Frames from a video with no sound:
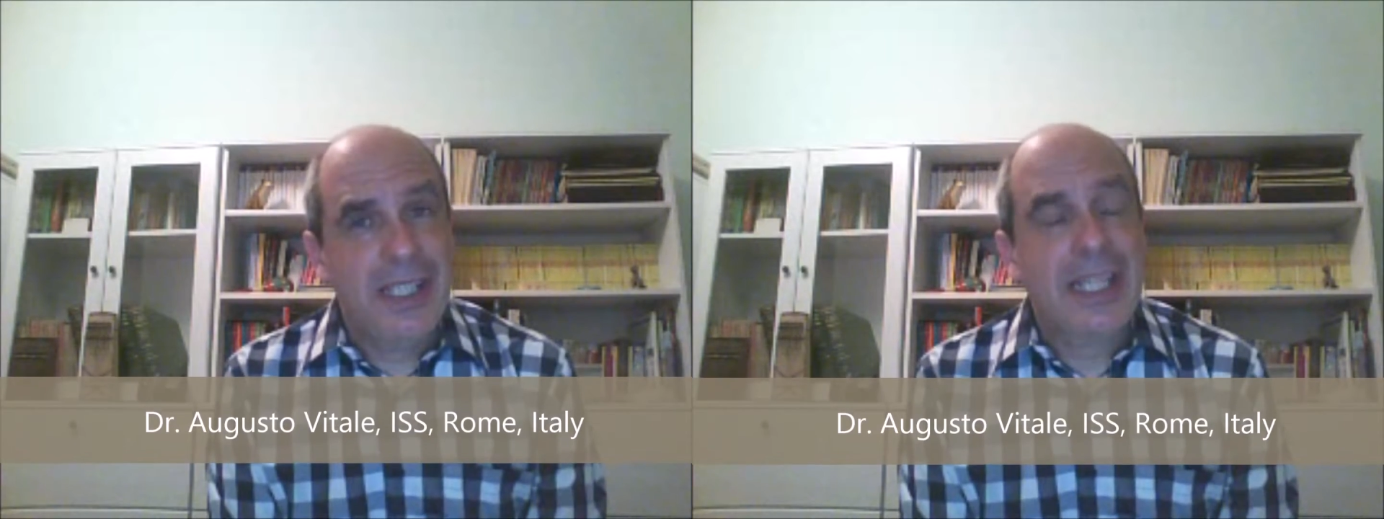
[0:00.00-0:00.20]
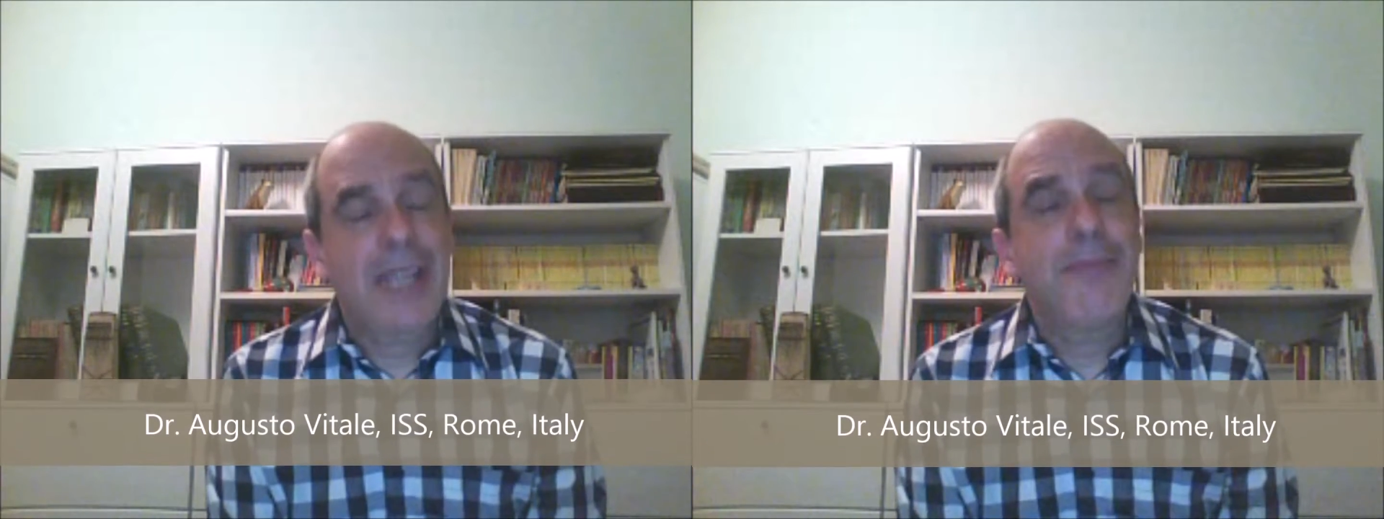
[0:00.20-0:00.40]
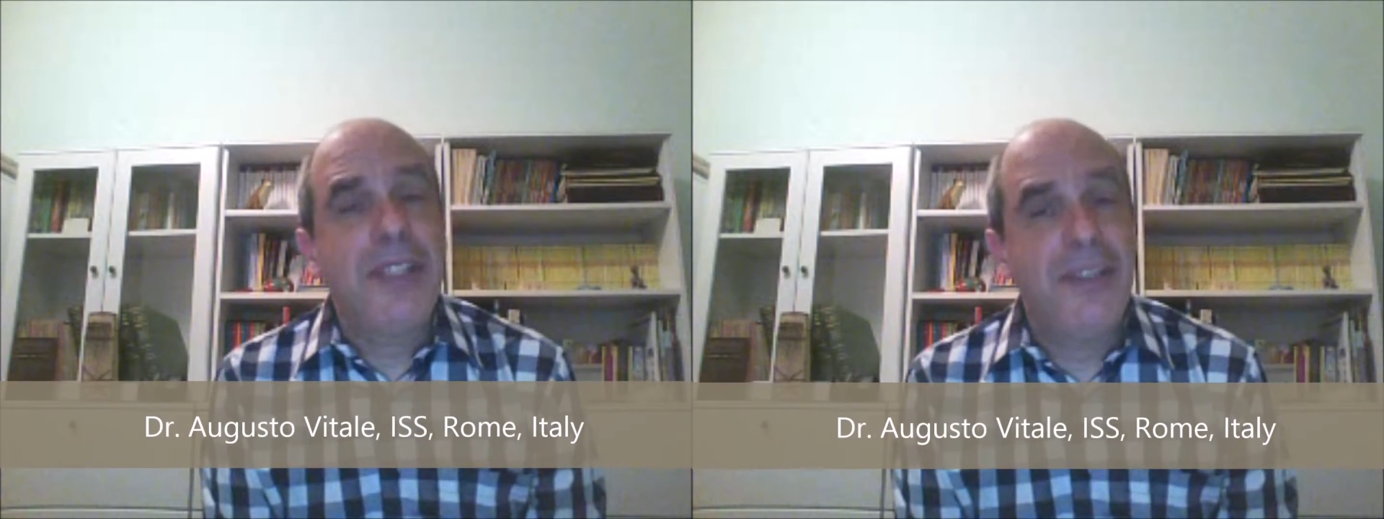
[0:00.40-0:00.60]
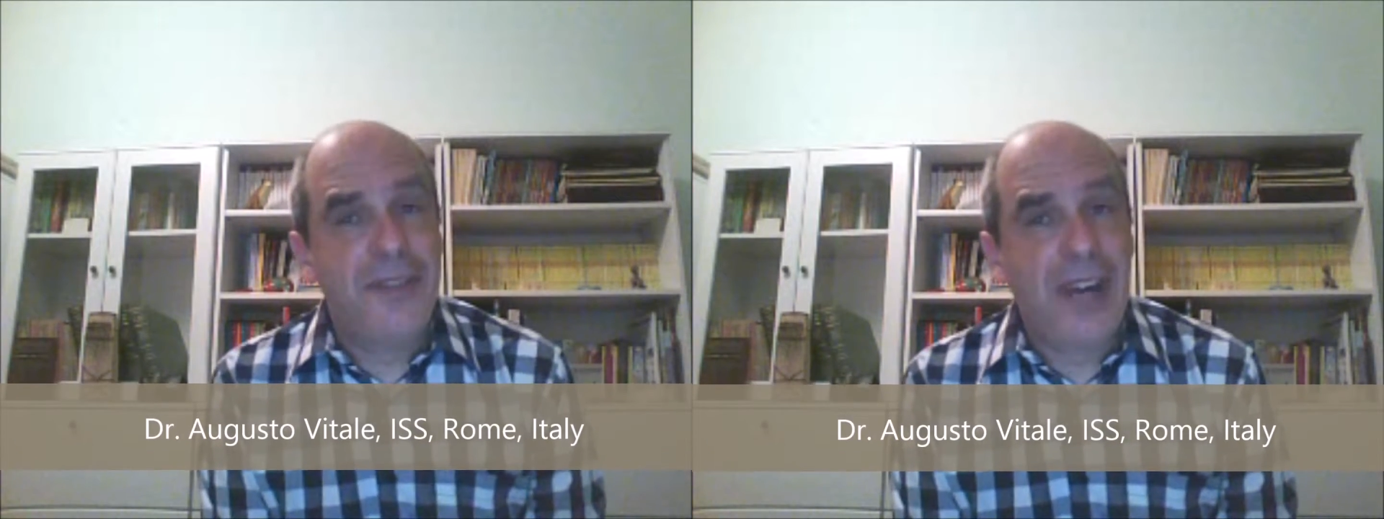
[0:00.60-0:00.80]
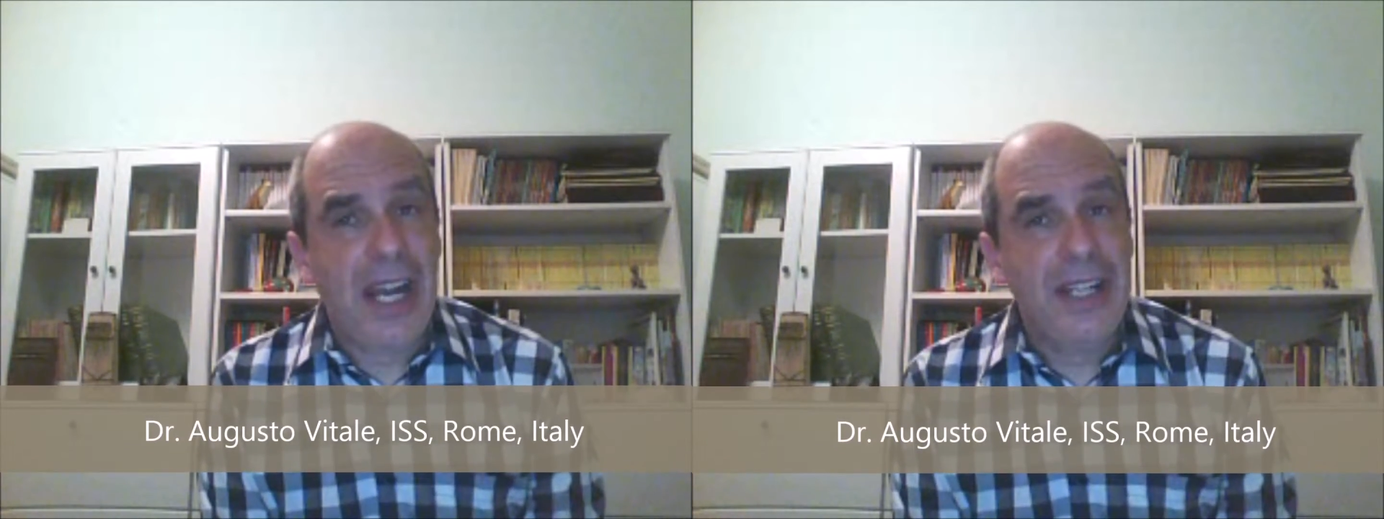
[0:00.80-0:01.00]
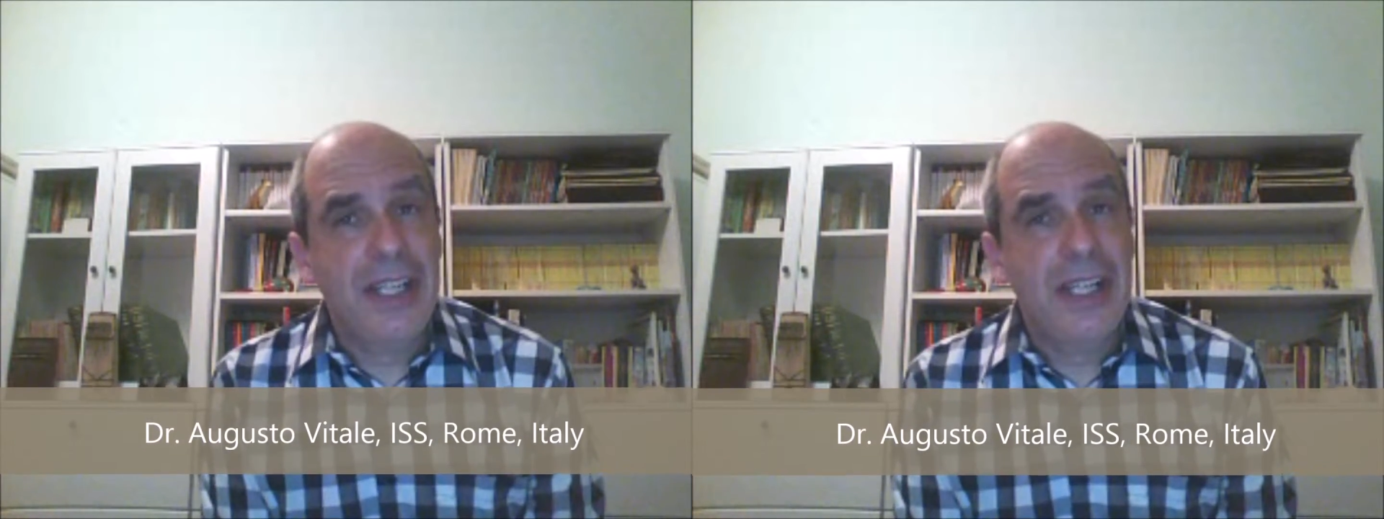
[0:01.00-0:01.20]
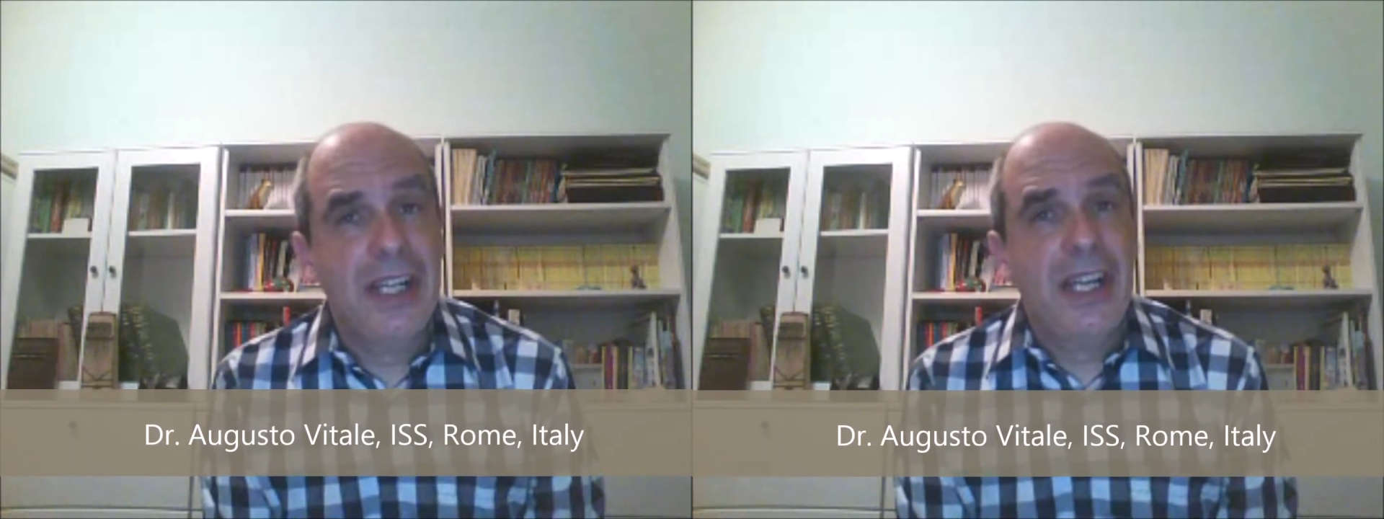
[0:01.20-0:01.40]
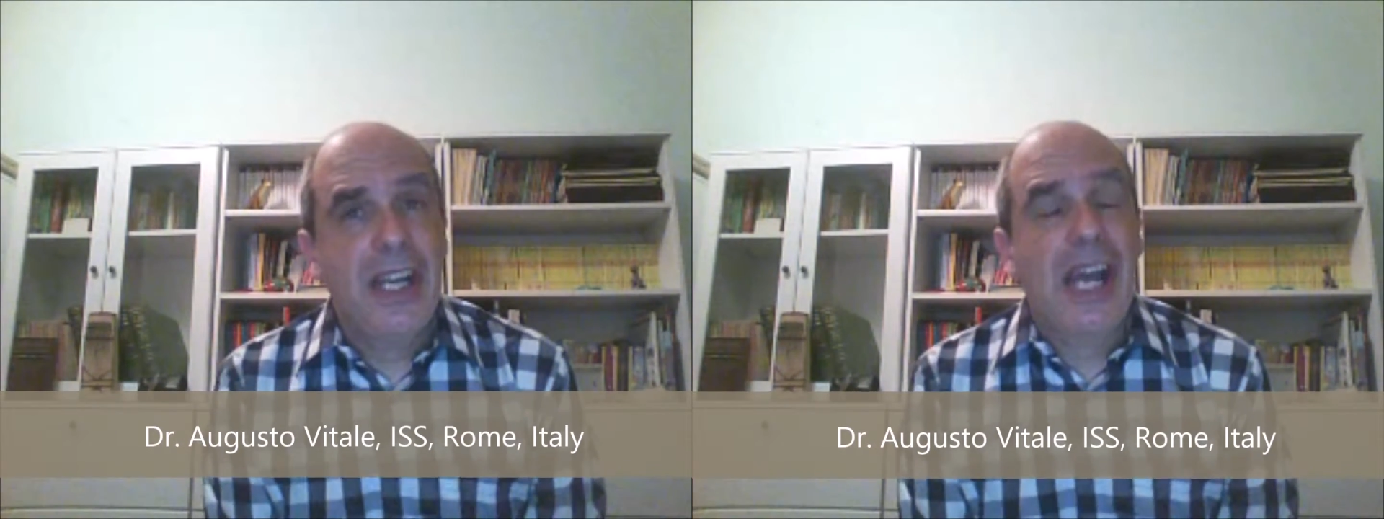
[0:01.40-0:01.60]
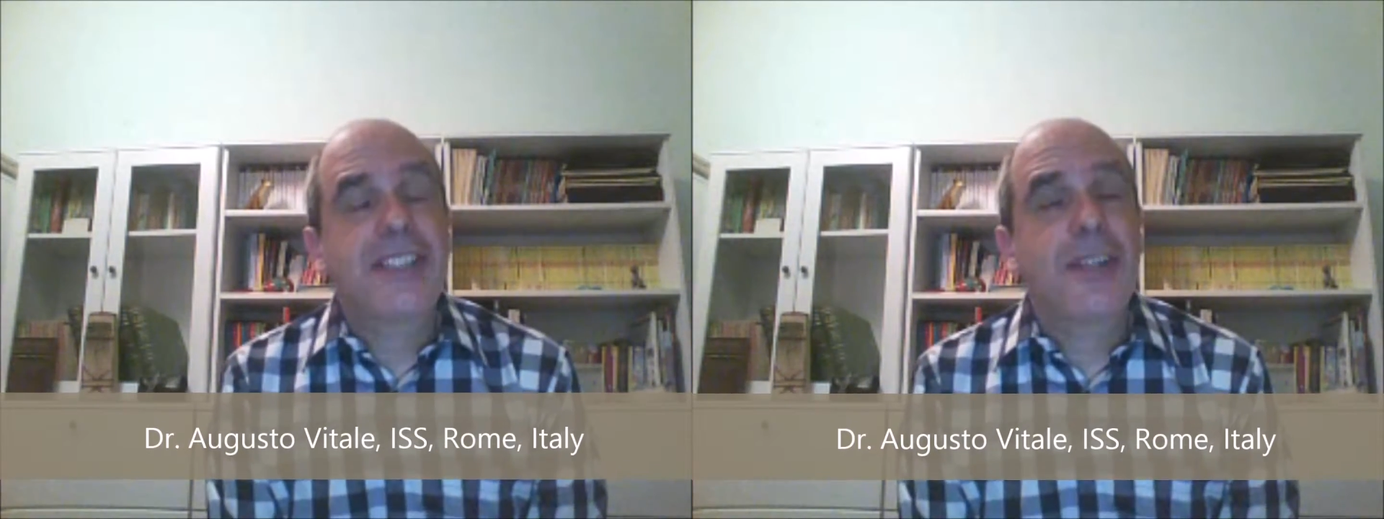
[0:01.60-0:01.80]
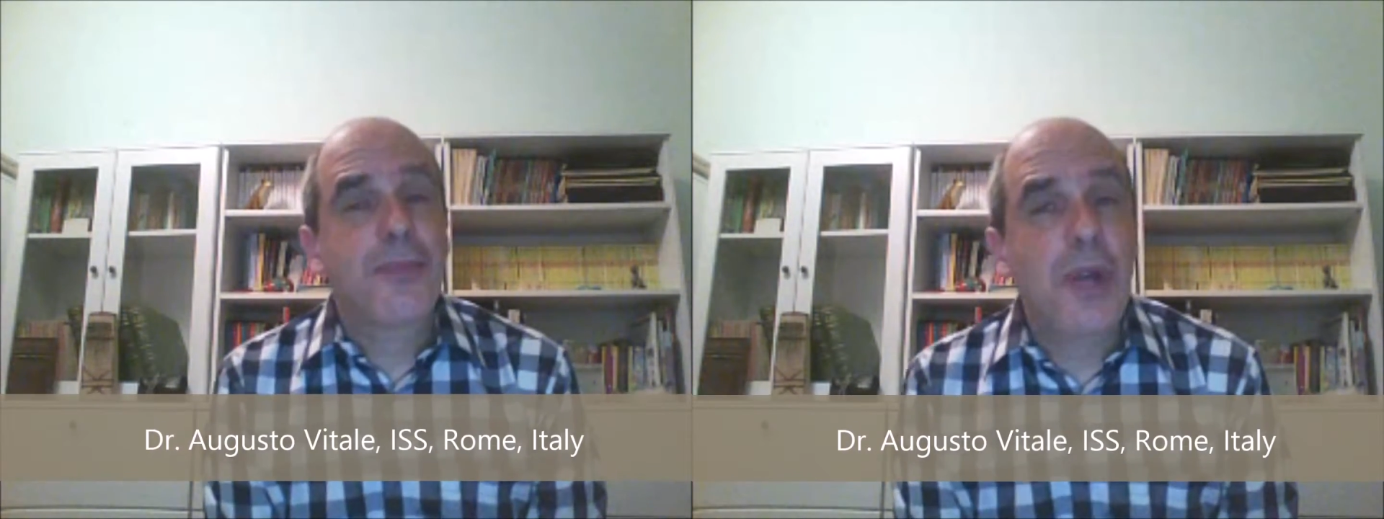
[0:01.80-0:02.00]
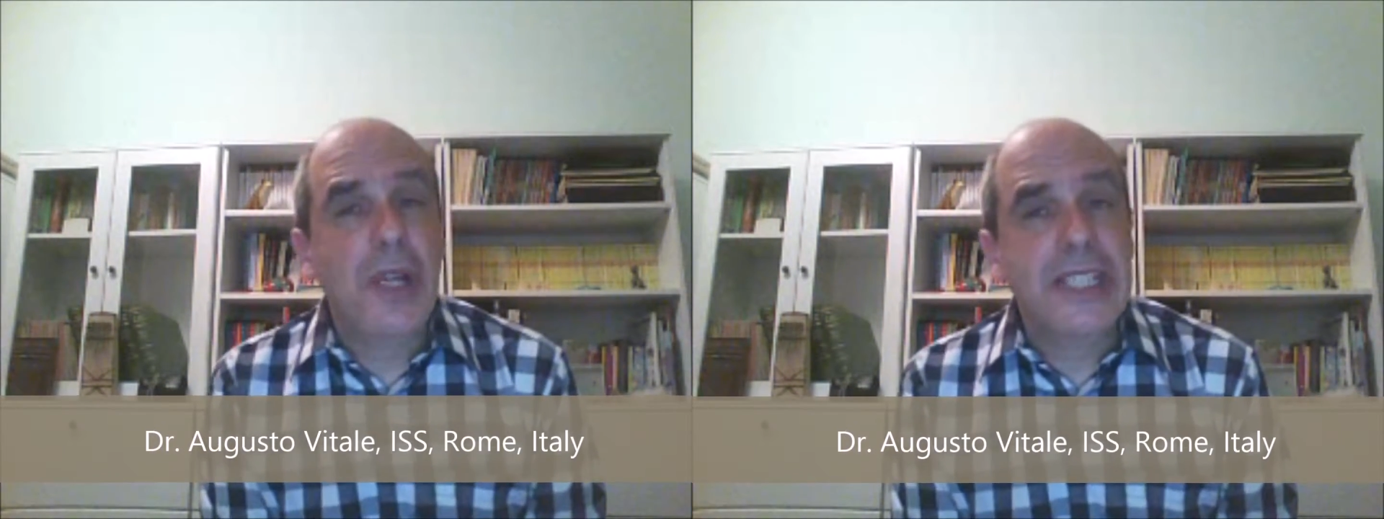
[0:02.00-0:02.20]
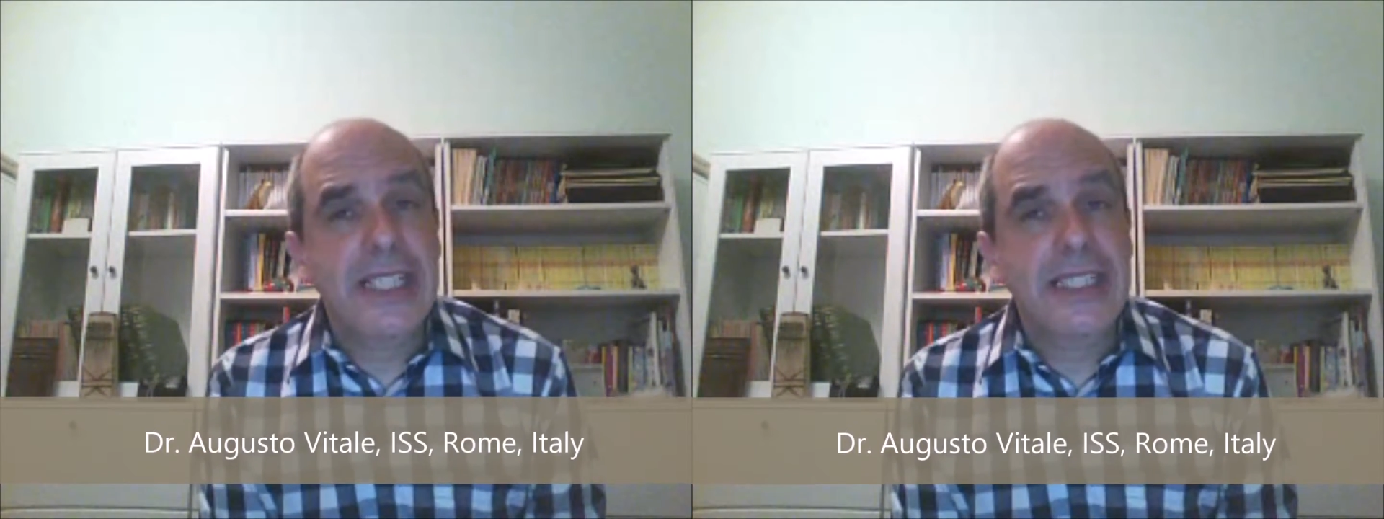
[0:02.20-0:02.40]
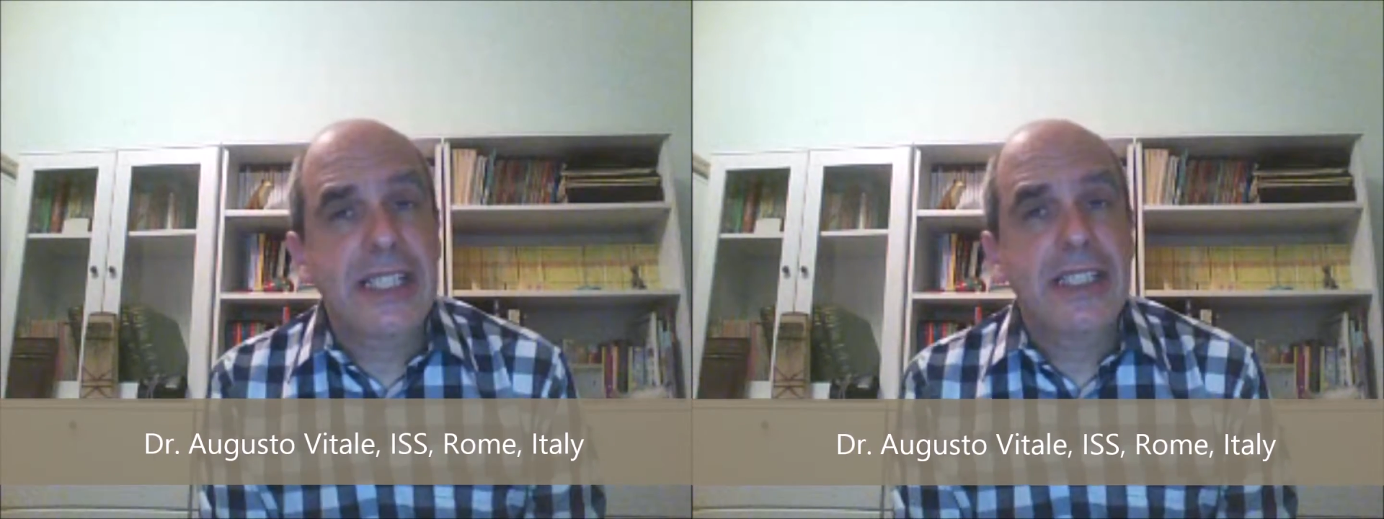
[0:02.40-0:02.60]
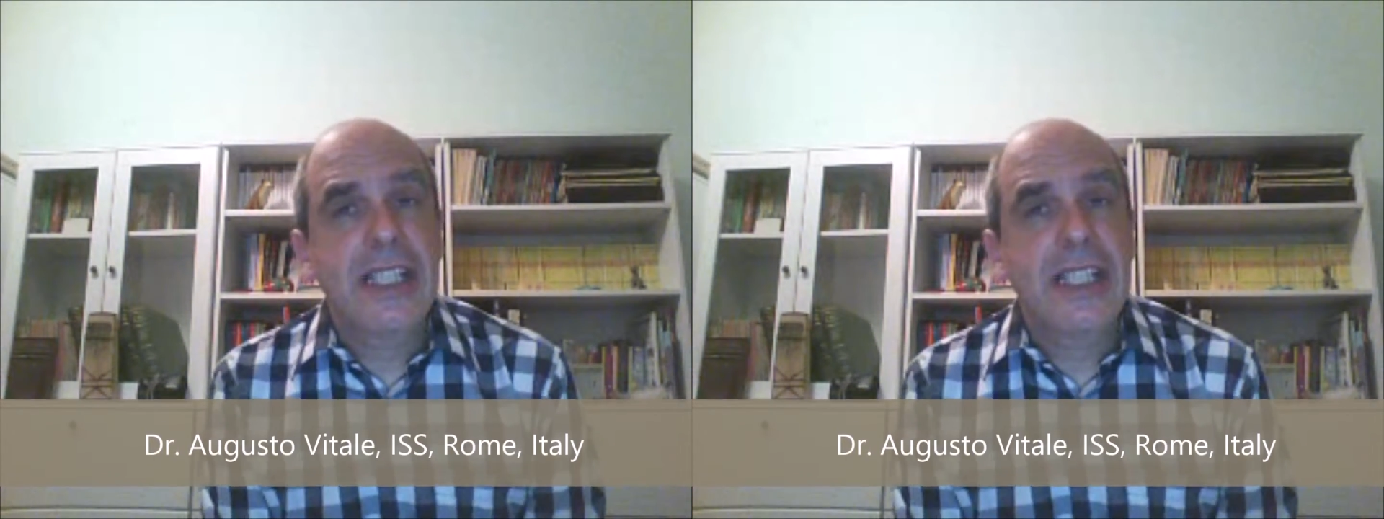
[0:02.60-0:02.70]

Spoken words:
can be defined as a process